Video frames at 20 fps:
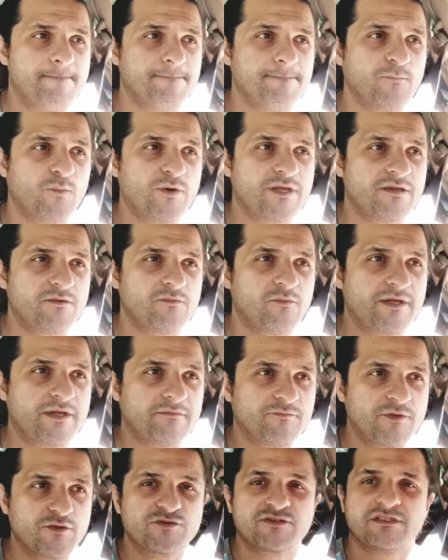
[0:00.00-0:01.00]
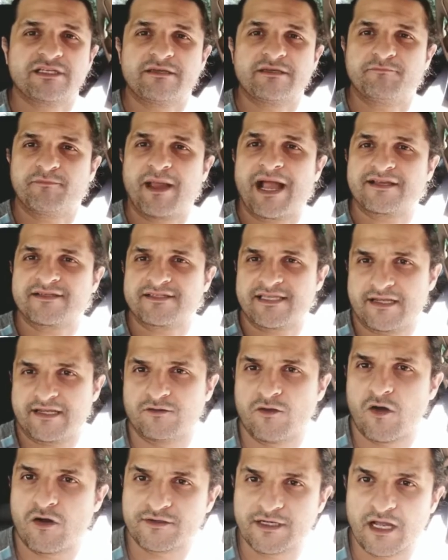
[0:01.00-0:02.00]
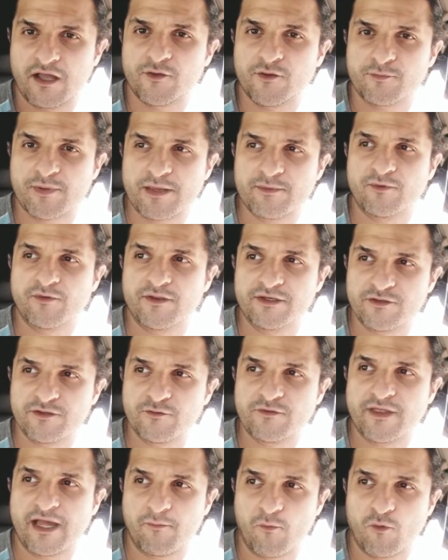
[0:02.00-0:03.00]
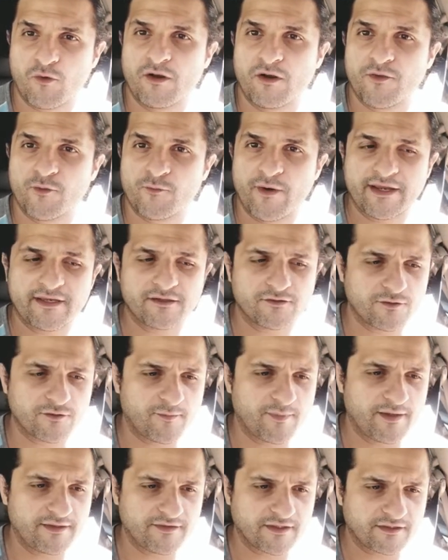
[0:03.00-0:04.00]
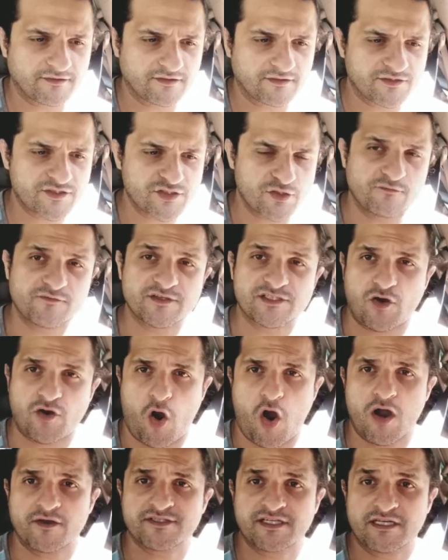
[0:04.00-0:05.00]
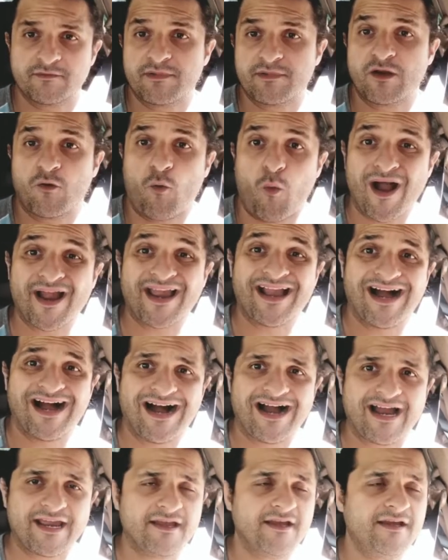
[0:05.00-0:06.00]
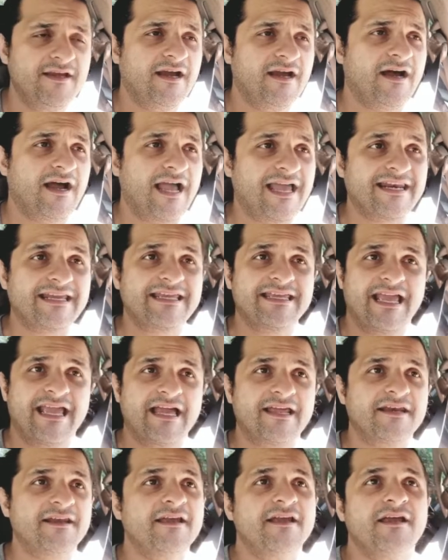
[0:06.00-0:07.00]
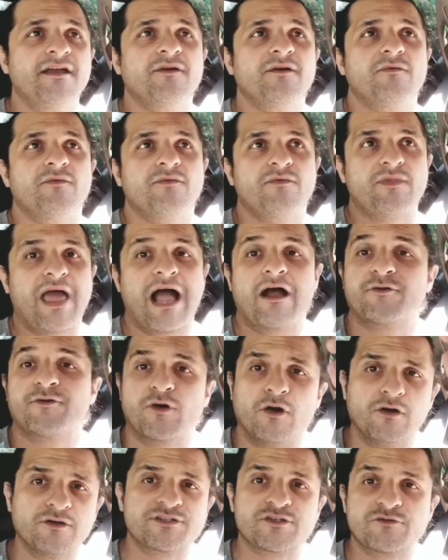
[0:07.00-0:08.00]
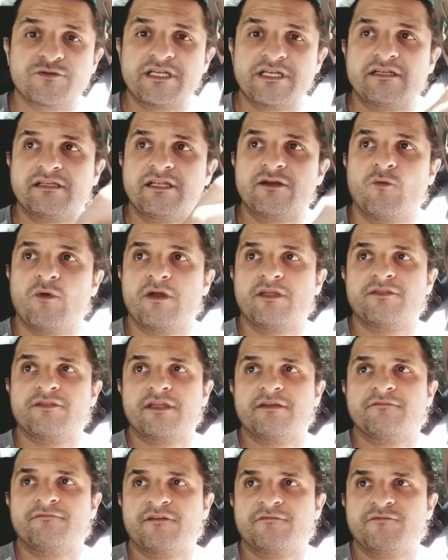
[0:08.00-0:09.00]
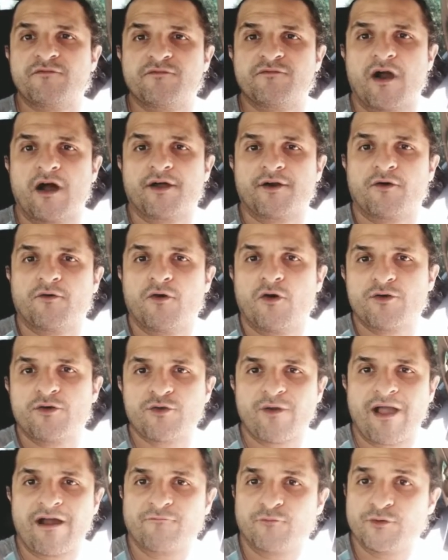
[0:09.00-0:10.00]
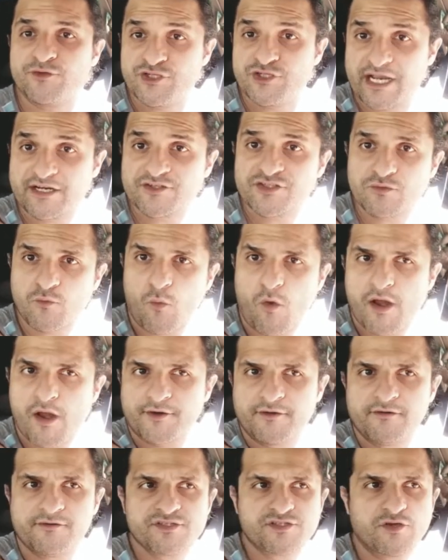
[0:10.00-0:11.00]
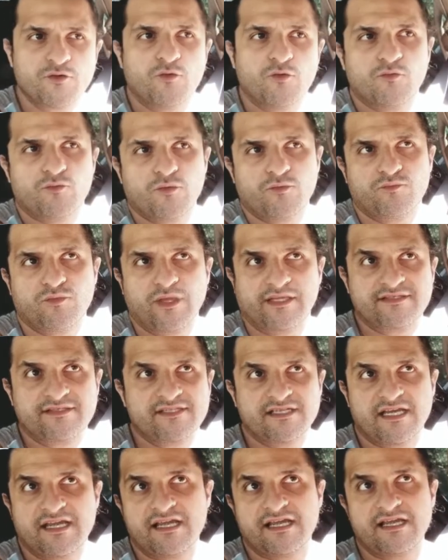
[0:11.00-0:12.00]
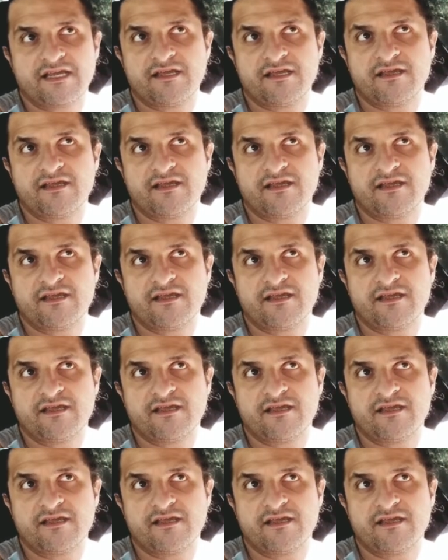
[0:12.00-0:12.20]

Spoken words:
we usually pass that along to other people that do that more on the regular. But the service costs can be quite high. And again, now you're also dealing with, if you've got RO, you have rejection water. So let's say